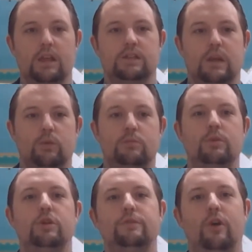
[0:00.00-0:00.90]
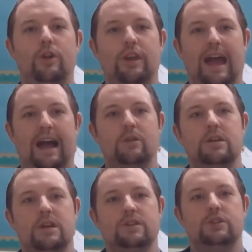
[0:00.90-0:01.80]
So we'll move on now
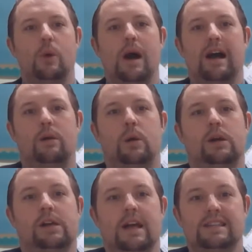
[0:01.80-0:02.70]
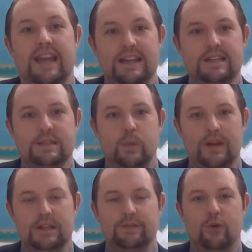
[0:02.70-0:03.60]
to our attendance
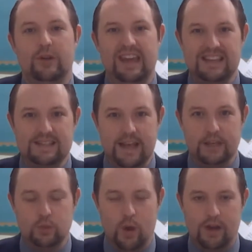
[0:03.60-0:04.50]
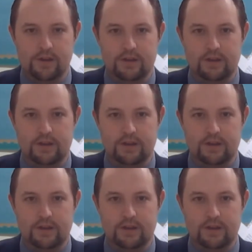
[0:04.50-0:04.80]
winners for Key Stage 1.